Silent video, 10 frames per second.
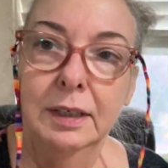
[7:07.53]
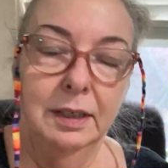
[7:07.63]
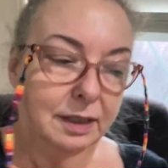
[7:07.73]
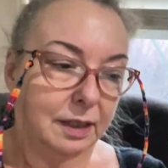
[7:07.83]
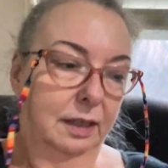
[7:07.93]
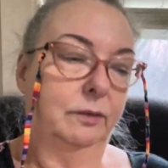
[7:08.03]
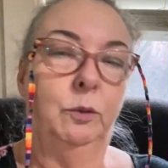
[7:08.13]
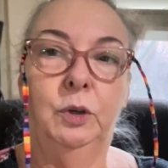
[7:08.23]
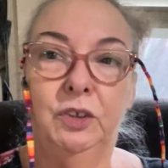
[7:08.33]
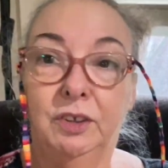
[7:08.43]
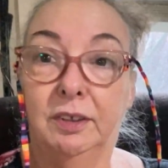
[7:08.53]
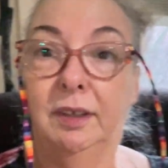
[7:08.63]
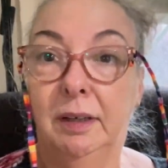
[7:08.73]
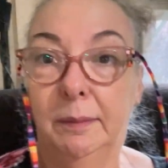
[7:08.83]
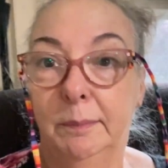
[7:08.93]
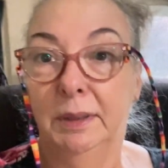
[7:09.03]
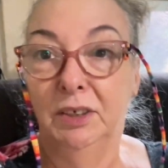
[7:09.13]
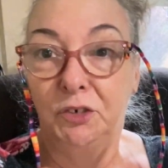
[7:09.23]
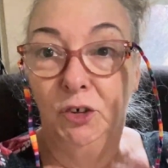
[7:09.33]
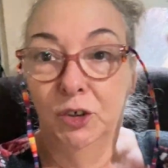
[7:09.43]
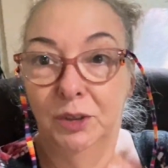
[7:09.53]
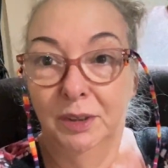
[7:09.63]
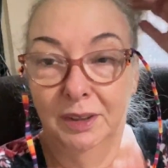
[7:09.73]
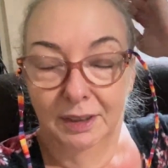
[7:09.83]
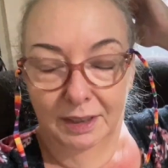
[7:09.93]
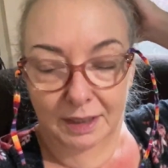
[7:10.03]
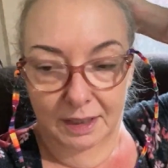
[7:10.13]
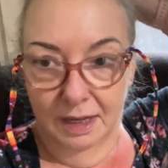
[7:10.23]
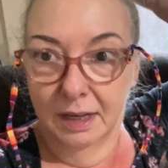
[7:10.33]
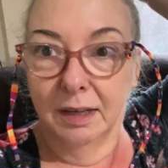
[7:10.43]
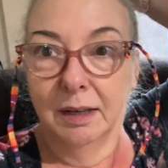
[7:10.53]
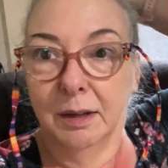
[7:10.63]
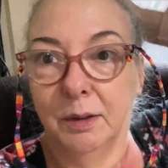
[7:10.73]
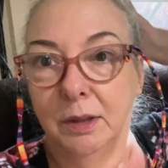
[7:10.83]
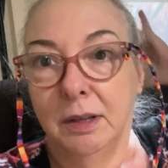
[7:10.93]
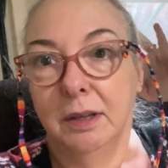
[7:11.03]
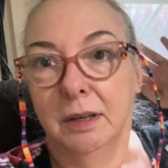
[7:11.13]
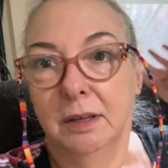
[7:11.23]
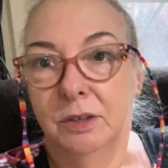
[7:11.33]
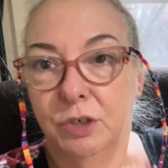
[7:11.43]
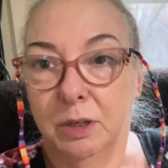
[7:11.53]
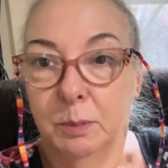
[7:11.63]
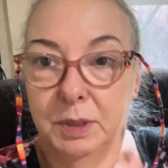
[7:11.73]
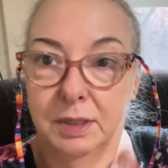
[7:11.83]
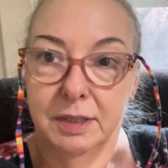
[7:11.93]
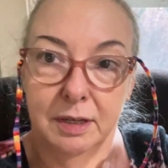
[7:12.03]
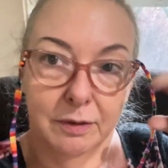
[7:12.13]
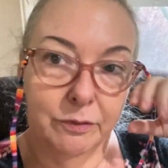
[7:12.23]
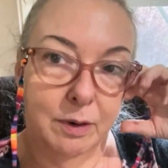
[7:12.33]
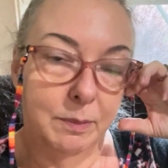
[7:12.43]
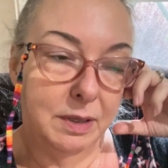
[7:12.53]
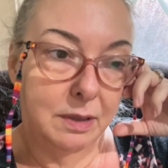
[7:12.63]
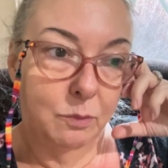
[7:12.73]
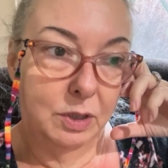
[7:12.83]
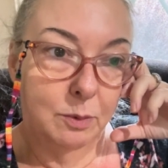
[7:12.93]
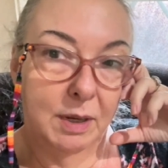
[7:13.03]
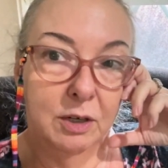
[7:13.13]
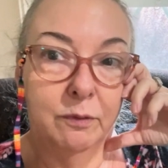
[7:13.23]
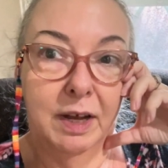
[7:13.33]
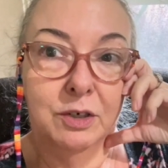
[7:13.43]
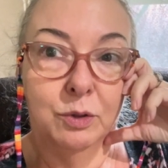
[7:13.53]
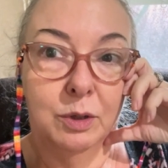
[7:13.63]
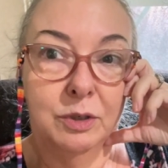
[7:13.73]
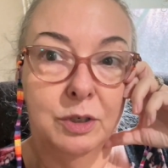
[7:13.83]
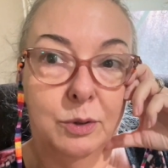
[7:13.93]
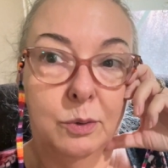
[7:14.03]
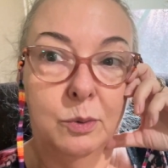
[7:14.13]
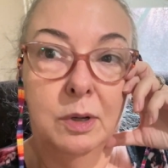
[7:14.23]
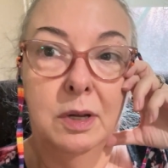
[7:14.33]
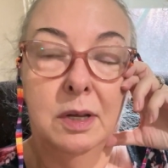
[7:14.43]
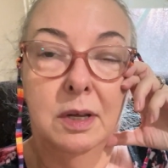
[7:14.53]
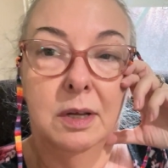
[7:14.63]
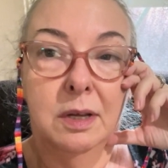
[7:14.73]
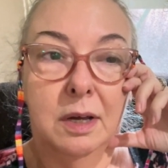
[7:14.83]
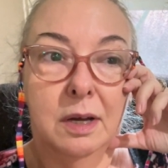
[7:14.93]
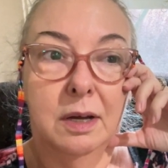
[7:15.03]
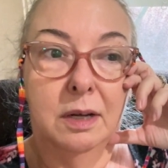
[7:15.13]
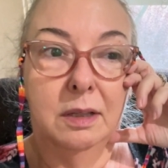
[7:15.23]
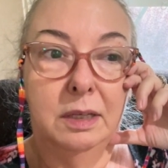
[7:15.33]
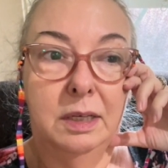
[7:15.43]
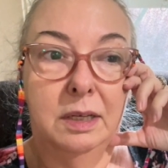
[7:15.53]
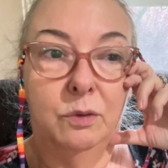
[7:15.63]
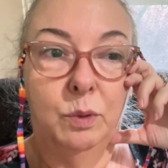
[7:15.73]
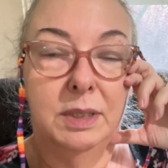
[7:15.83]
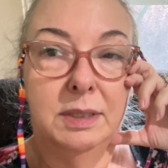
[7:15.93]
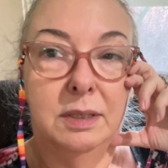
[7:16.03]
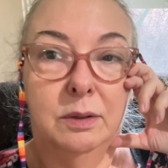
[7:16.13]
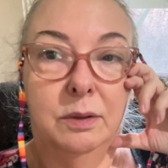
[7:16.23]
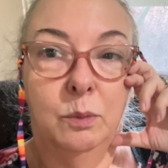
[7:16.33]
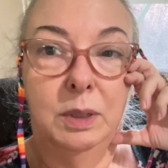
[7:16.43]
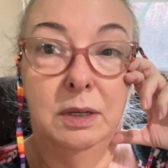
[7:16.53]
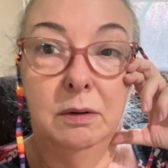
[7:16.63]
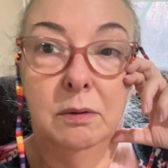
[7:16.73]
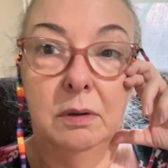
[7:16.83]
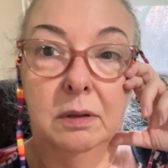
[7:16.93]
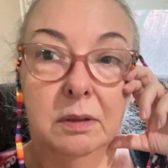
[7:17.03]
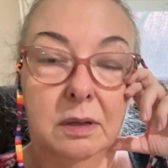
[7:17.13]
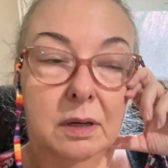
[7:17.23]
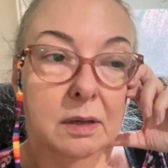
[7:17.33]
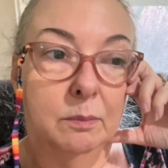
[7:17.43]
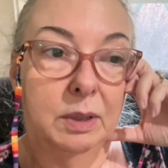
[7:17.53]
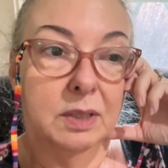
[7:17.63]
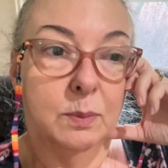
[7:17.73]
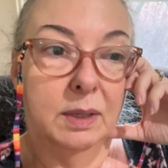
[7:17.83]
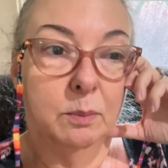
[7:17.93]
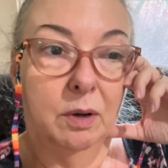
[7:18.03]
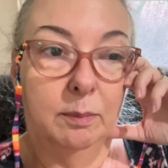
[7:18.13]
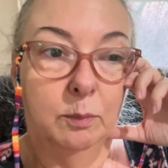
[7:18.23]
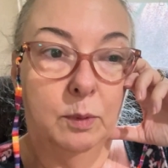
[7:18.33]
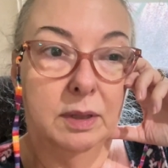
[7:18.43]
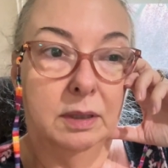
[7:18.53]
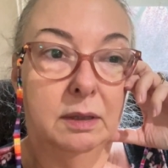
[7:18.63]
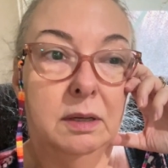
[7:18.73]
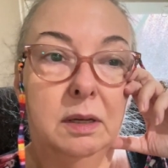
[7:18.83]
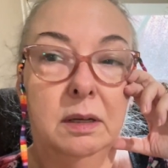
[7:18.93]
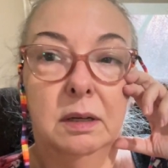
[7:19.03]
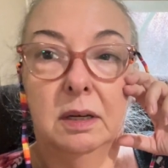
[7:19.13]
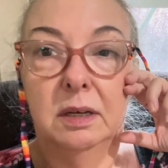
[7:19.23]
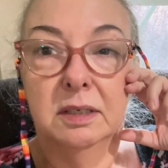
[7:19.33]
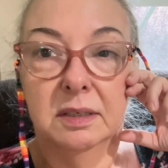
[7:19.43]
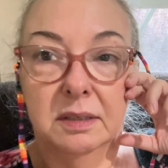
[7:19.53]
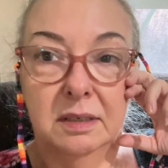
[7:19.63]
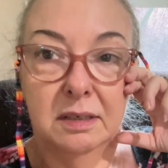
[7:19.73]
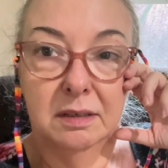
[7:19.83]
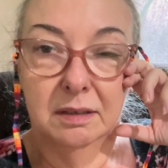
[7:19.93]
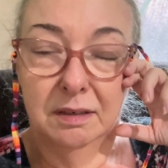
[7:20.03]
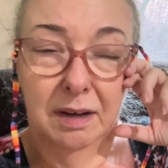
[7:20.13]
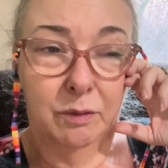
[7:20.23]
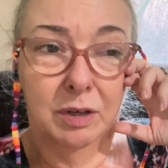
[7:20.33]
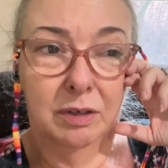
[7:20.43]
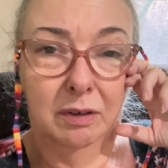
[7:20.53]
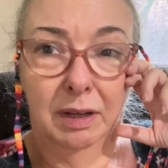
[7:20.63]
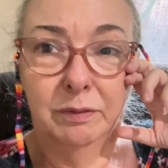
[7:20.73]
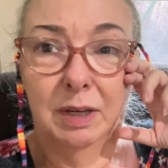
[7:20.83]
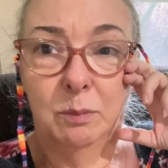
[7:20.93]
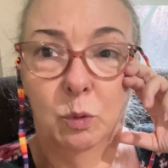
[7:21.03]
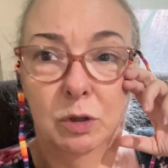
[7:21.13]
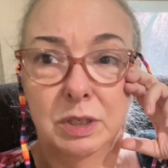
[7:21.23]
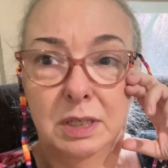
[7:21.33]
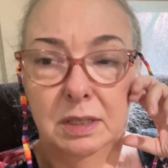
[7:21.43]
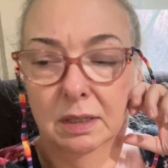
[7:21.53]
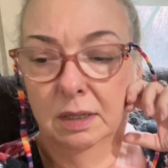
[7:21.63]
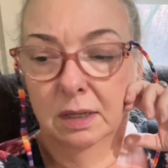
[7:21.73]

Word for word: at 9.46 a.m.-ish. Uh, the gentleman is here from the window manufacturer to uh, clean and reseal the window um, because we had a problem with it leaking and it's covered under lifetime warranty.